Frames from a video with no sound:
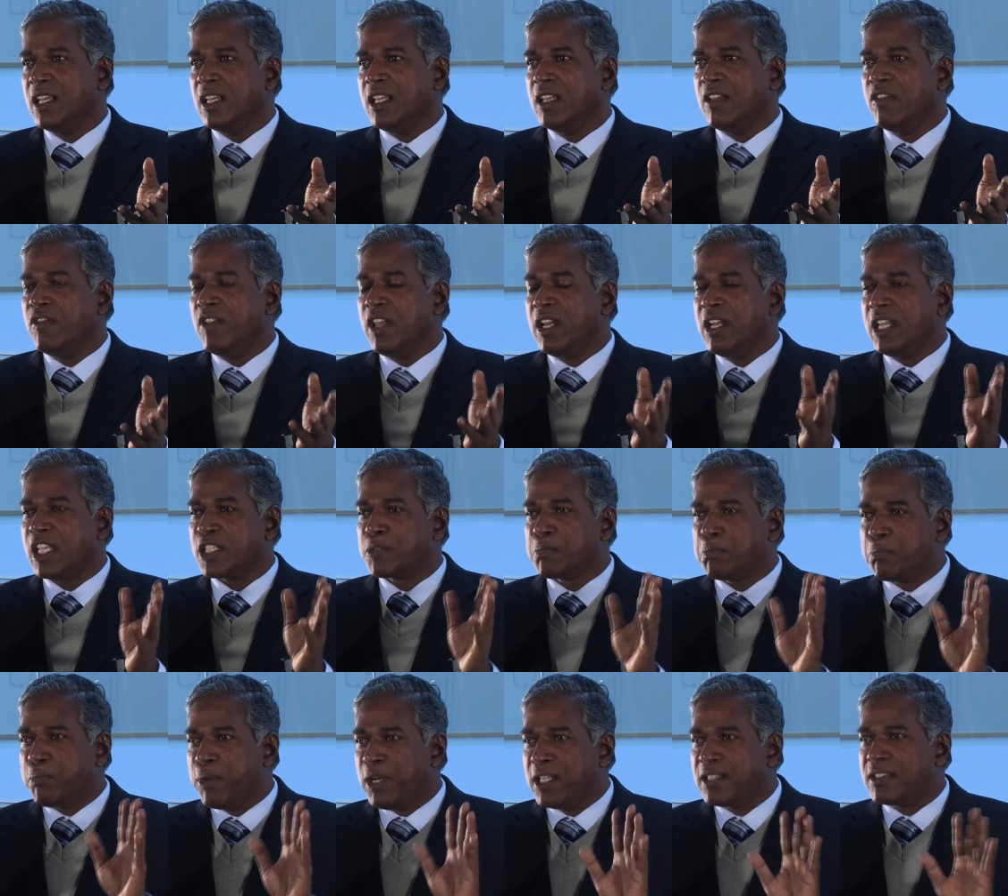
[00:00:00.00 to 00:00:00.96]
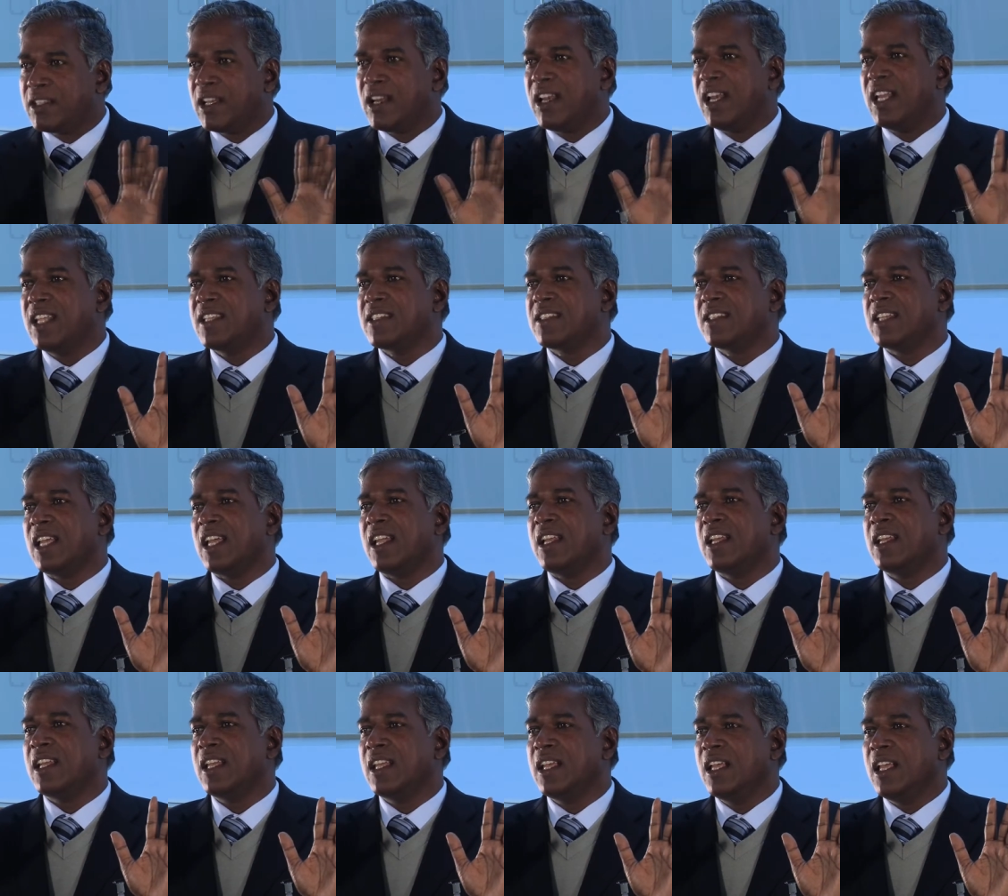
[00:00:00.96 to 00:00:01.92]
He very explicitly
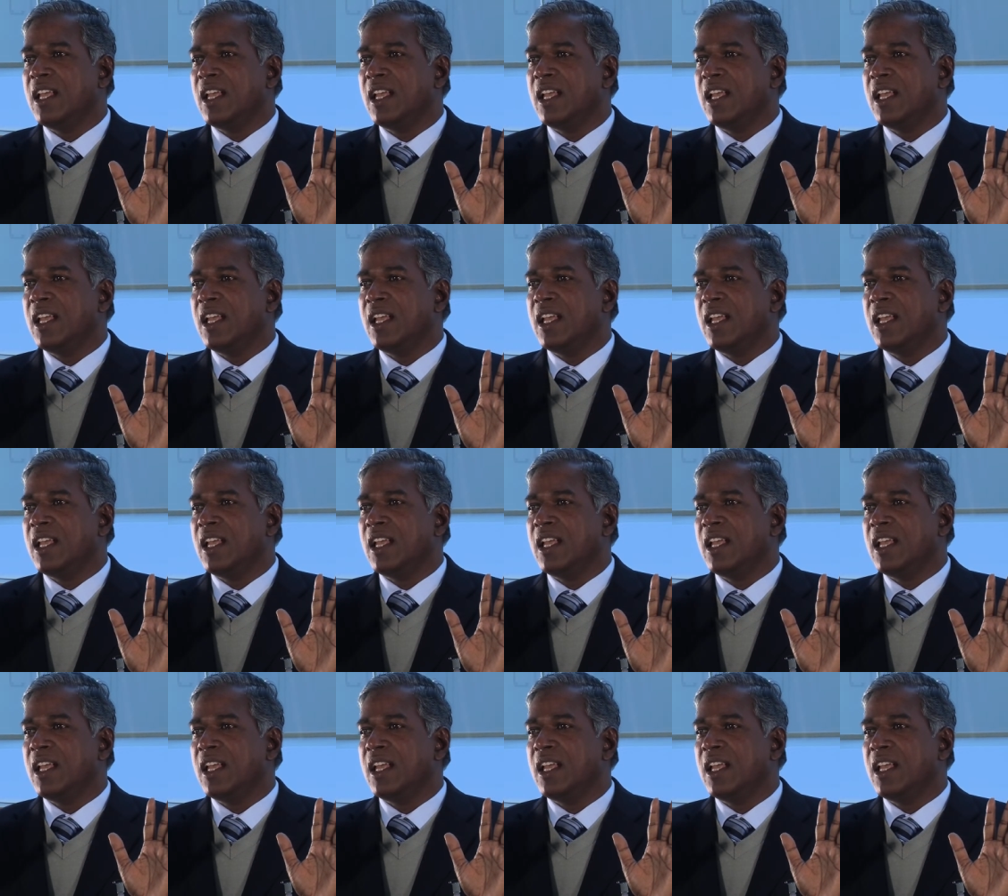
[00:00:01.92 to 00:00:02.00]
said,